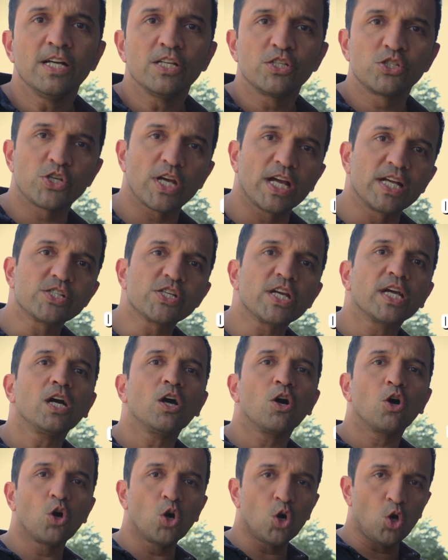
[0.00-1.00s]
changing
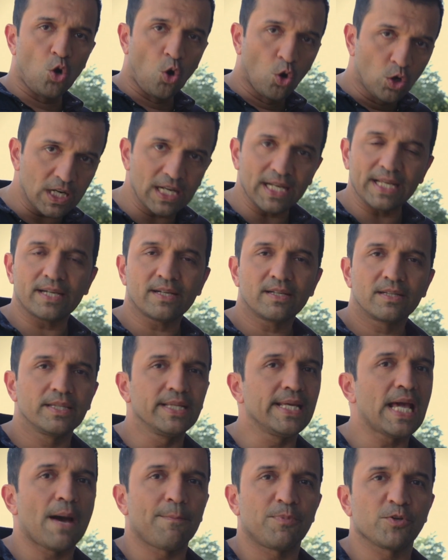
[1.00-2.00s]
only
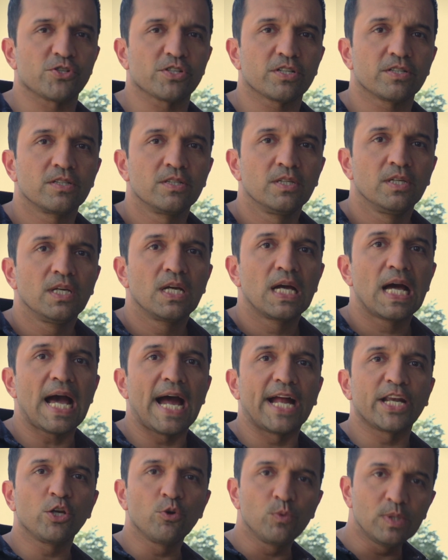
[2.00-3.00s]
the aperture.
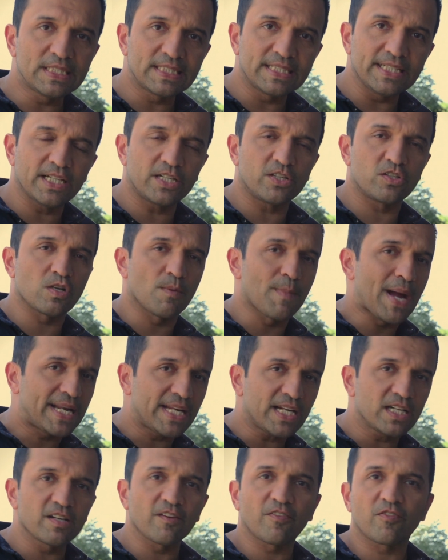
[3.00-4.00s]
And you will see a
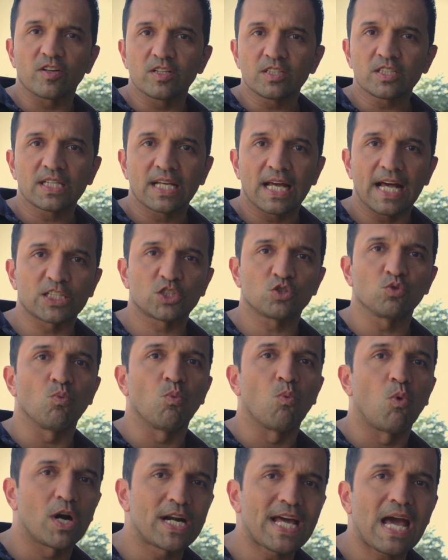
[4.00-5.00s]
dramatic difference as to
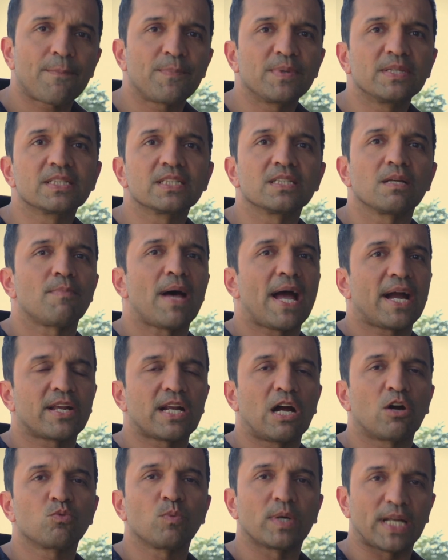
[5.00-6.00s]
what happens in the
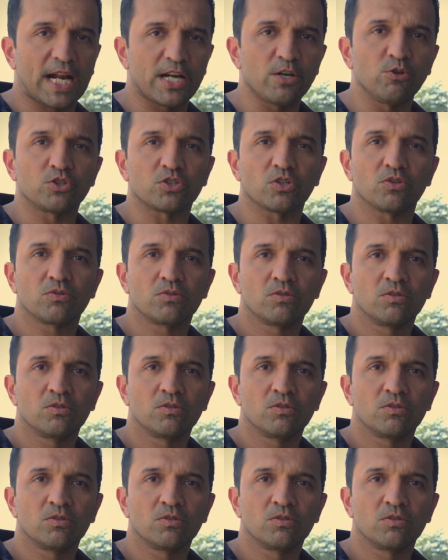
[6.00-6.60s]
background when I do so.